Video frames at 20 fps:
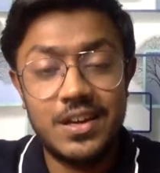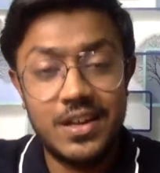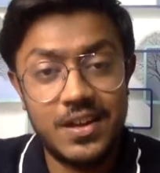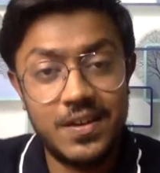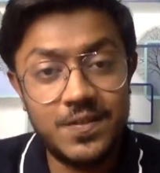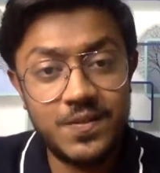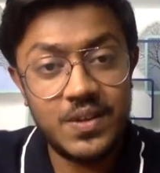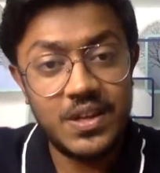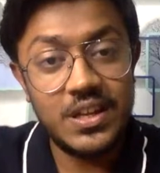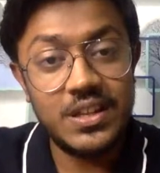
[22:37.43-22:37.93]

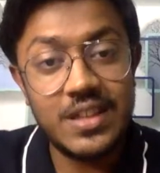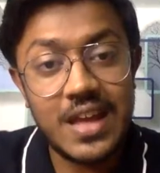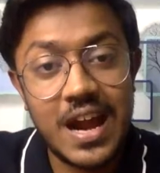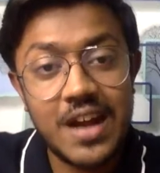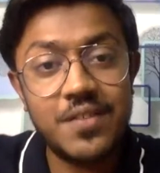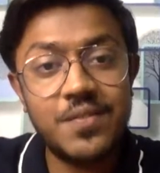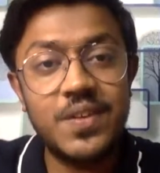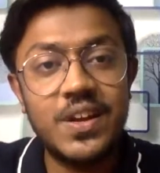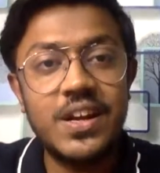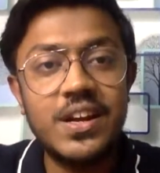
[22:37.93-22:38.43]
In
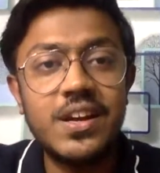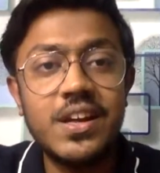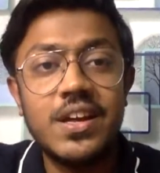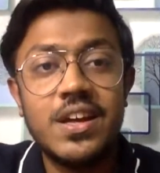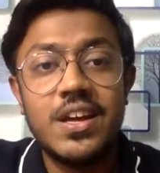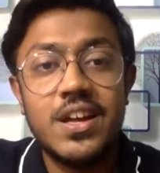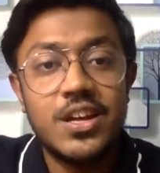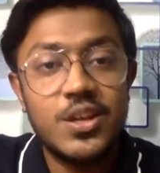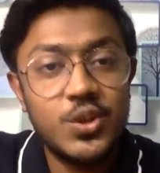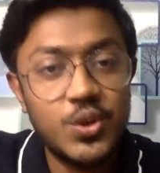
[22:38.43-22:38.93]
that field,
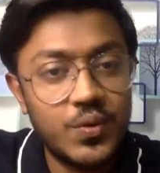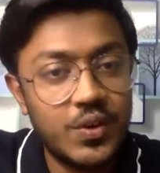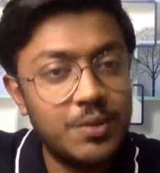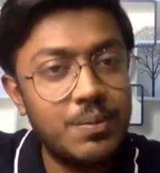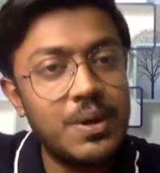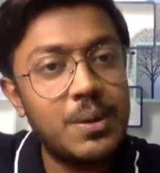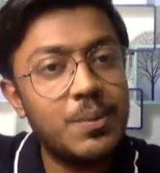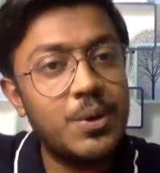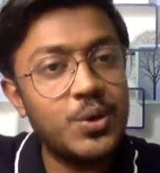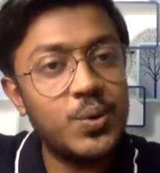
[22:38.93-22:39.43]
you will
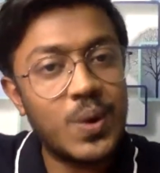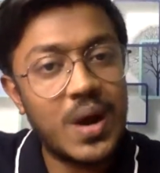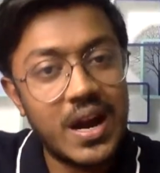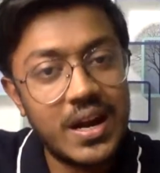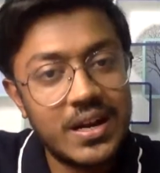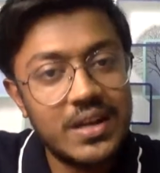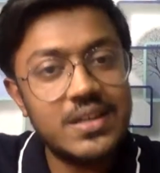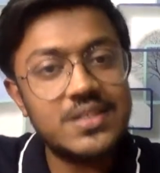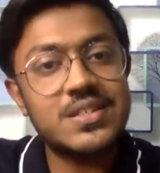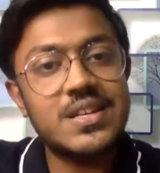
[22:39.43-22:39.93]
be able to
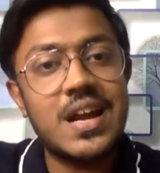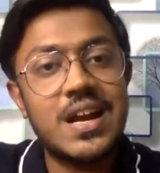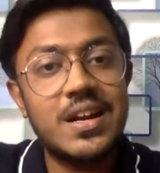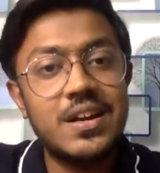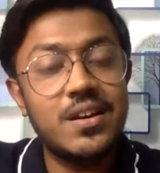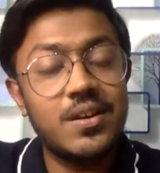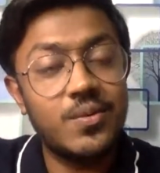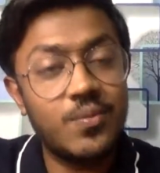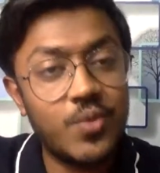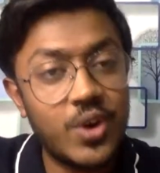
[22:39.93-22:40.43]

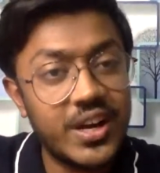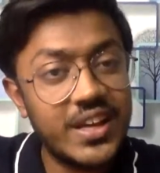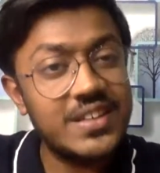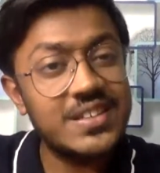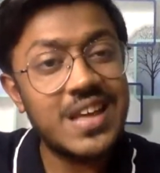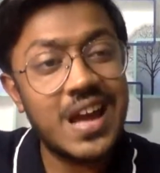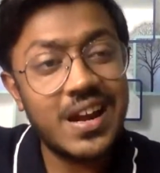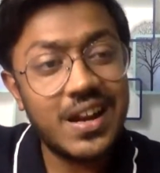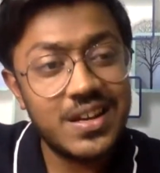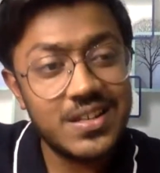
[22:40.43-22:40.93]
understand what
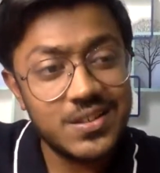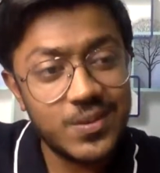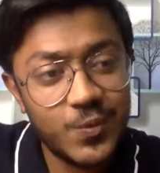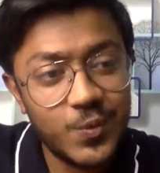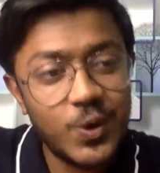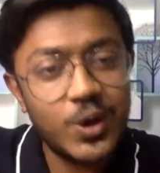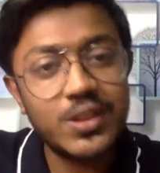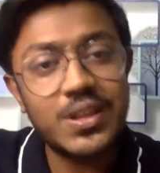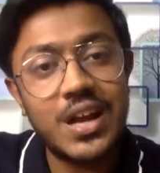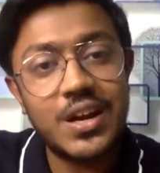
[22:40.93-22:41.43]
exactly is the
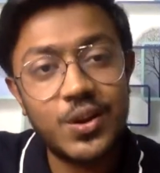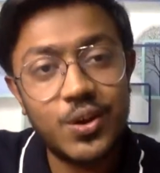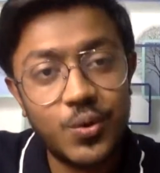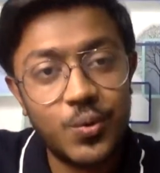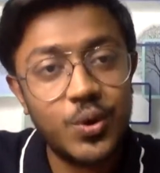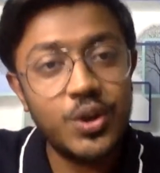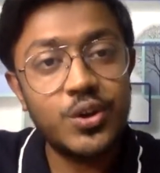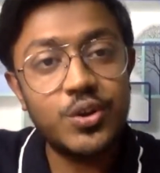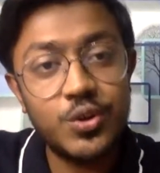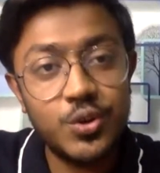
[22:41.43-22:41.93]
work that you're
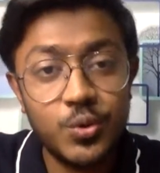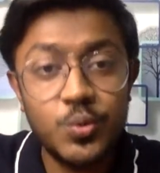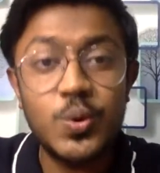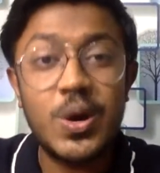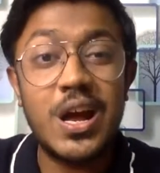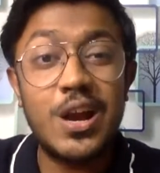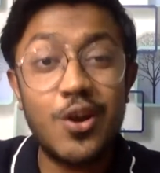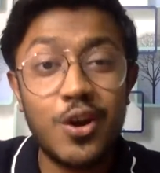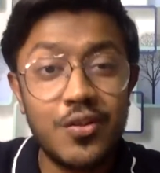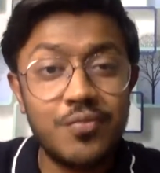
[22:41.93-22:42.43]
going to do.
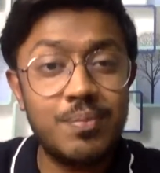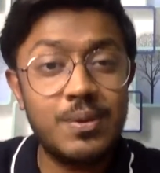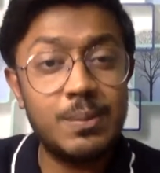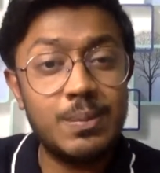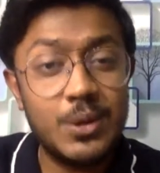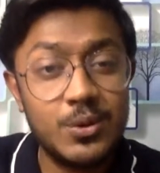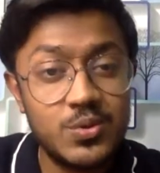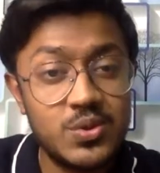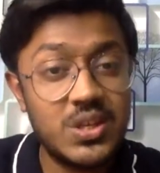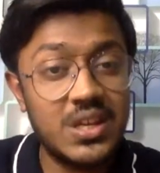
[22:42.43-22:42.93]
A lot of
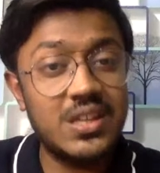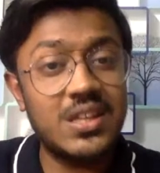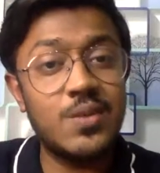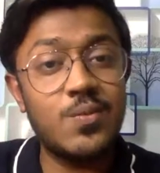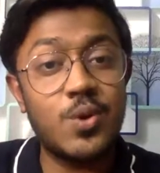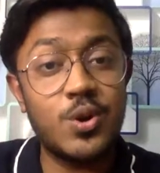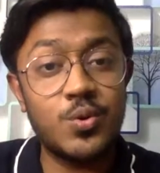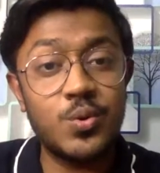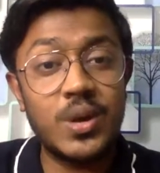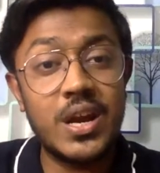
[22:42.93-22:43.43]
people who say they
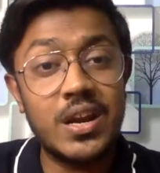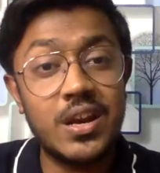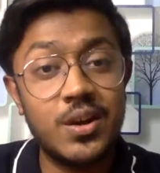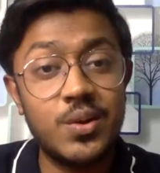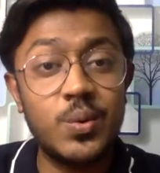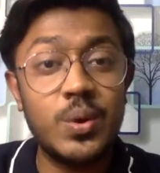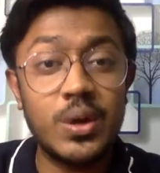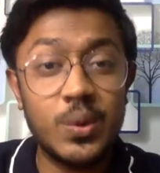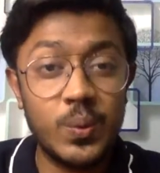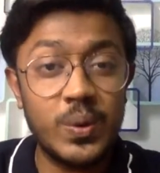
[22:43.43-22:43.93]
want to get
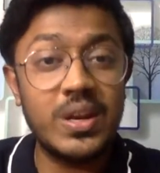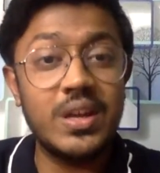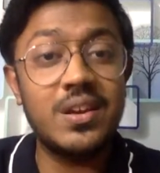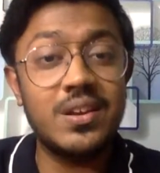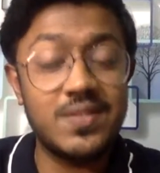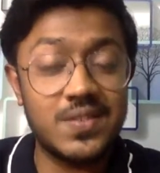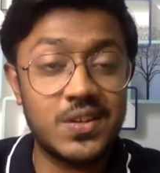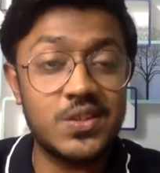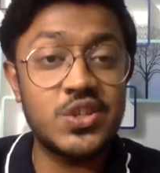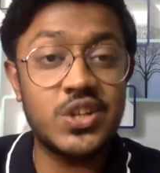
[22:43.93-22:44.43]
into equity
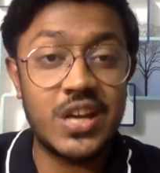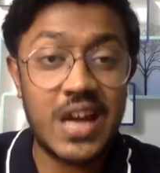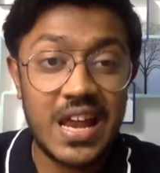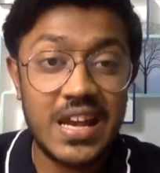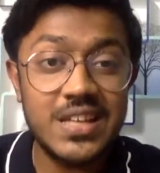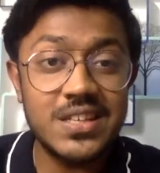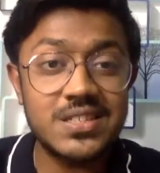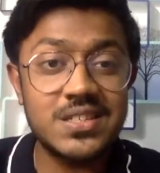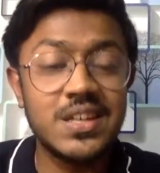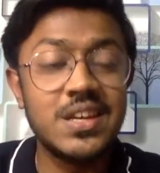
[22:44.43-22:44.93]
research
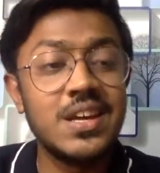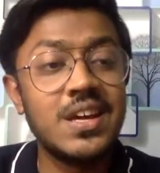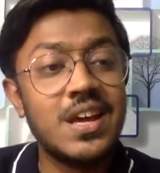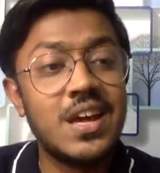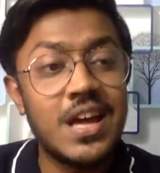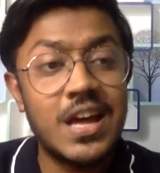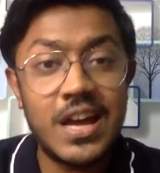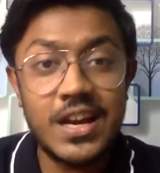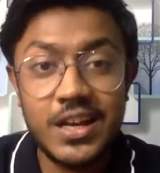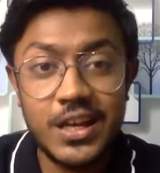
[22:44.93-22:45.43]
analyst
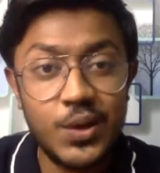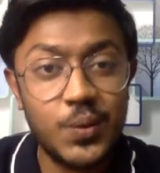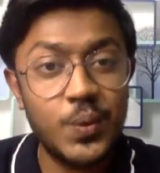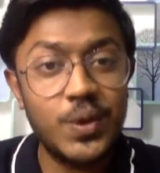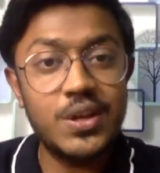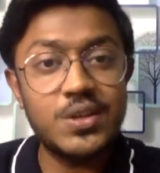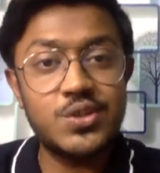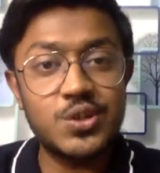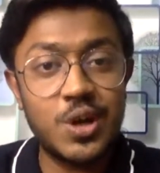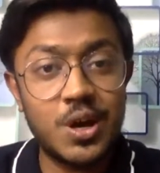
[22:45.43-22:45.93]
and
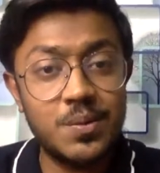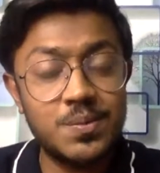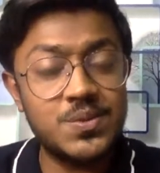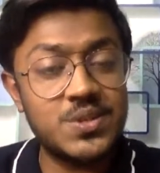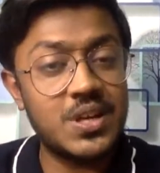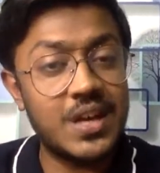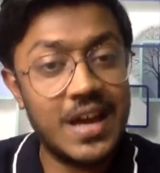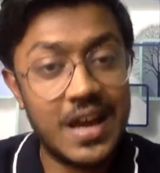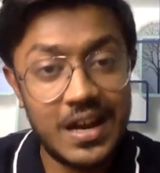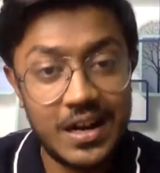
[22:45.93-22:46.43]
equity jobs,
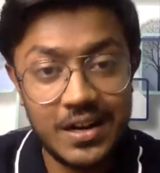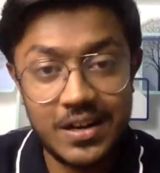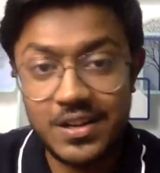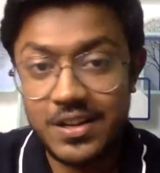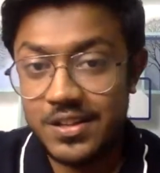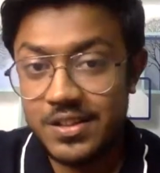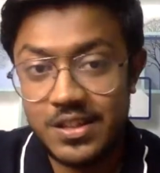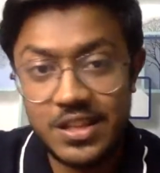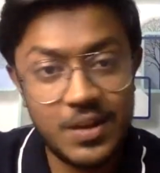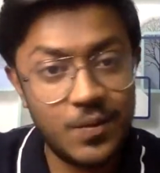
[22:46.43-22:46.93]
and
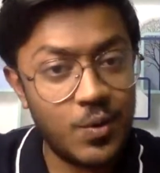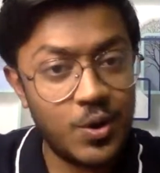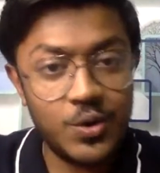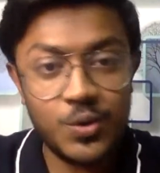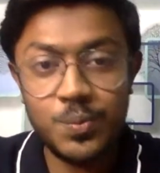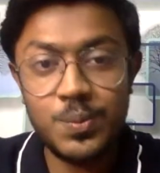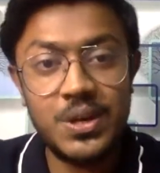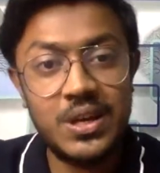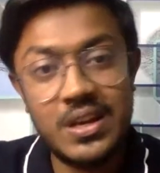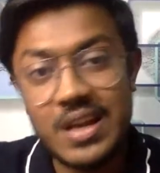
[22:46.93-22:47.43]
they want
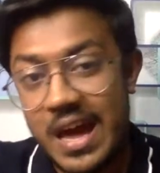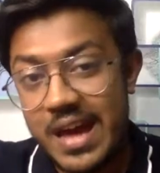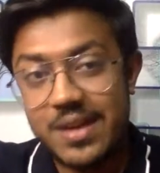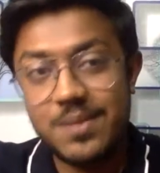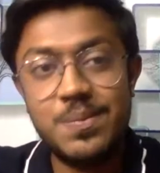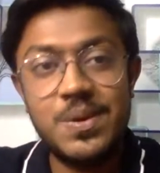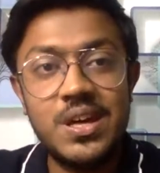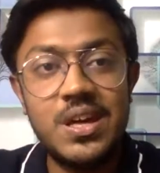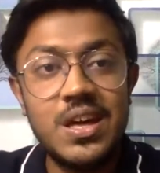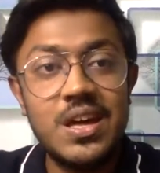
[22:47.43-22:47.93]
to be an
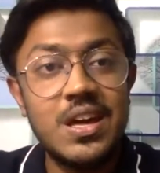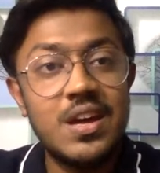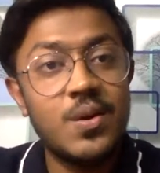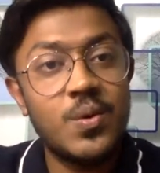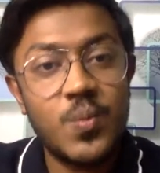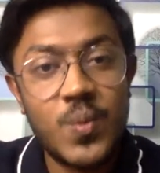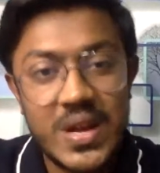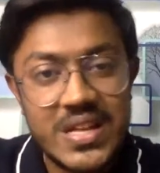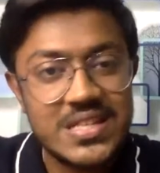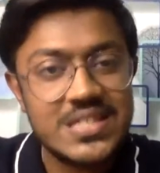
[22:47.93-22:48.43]
IB,
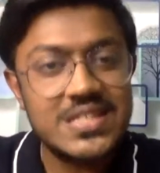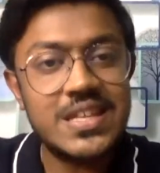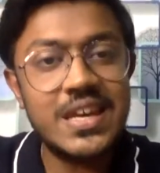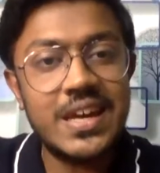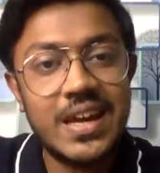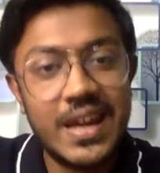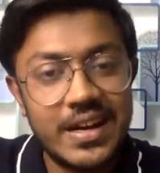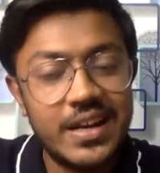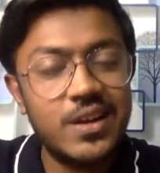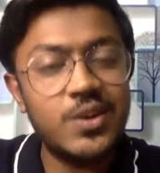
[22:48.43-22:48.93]
once they
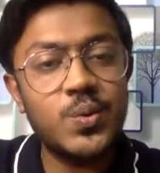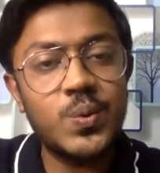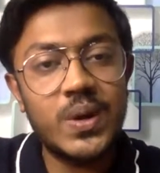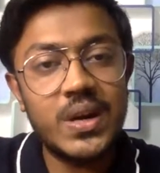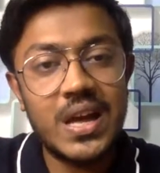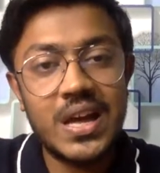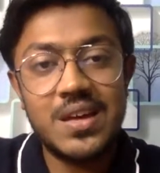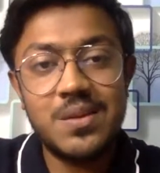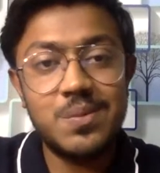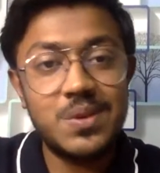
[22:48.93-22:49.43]
get into an
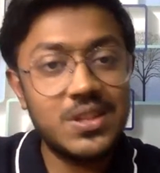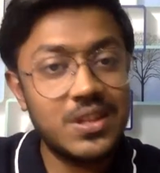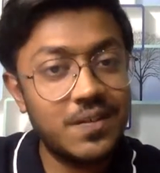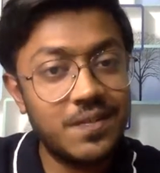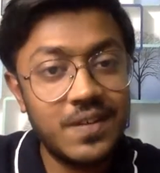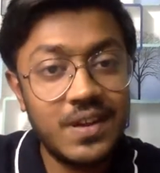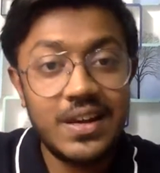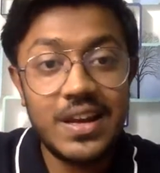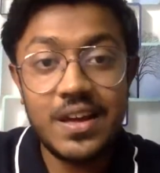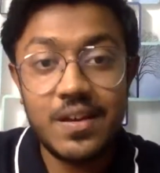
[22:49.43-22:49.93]
IB, they
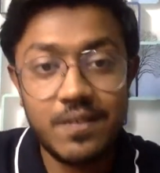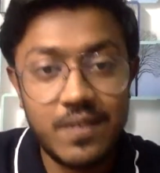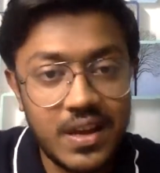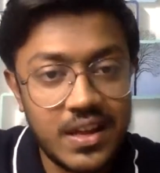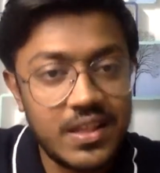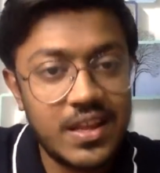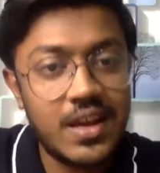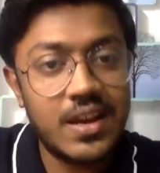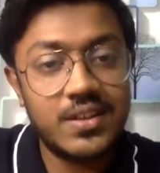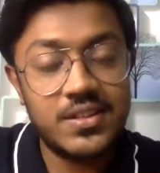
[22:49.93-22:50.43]
feel like where
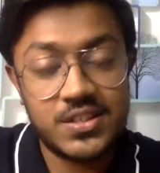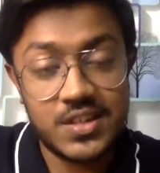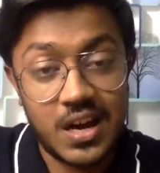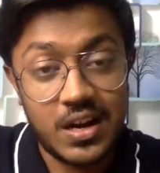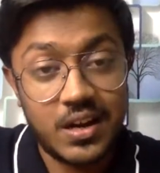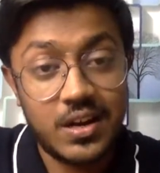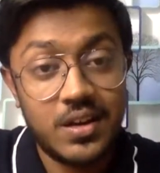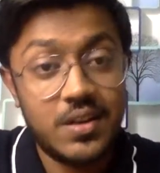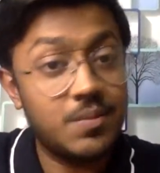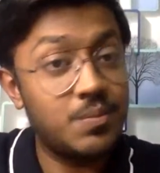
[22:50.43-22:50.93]
they are stuck,
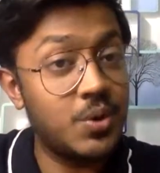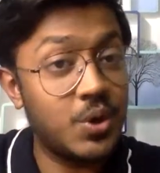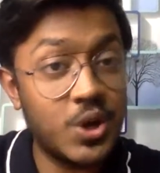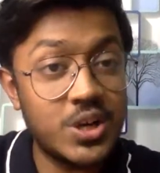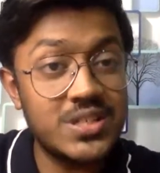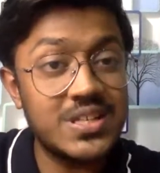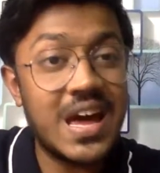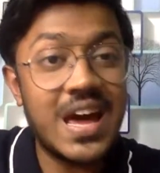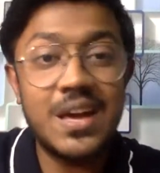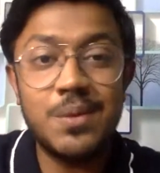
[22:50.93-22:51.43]

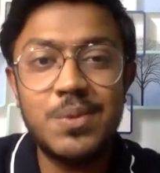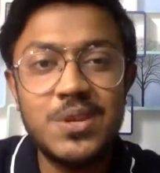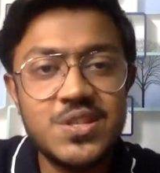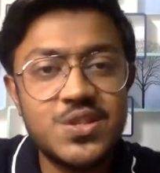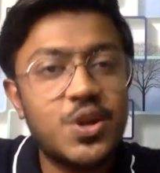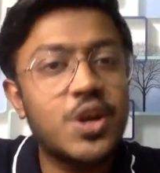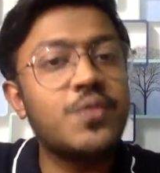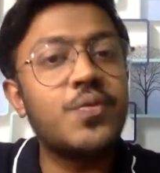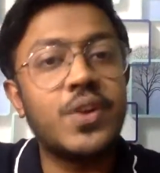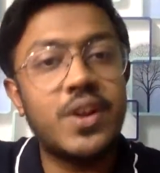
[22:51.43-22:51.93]
because IB is
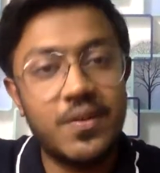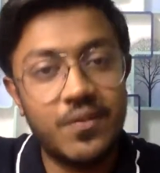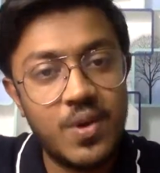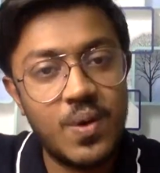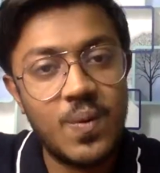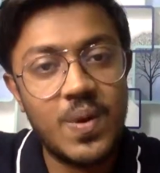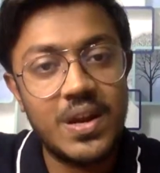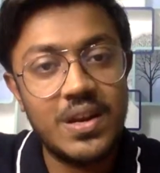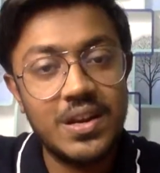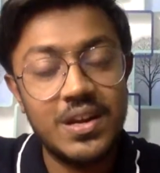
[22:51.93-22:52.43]
not for
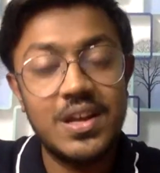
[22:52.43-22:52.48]
everyone.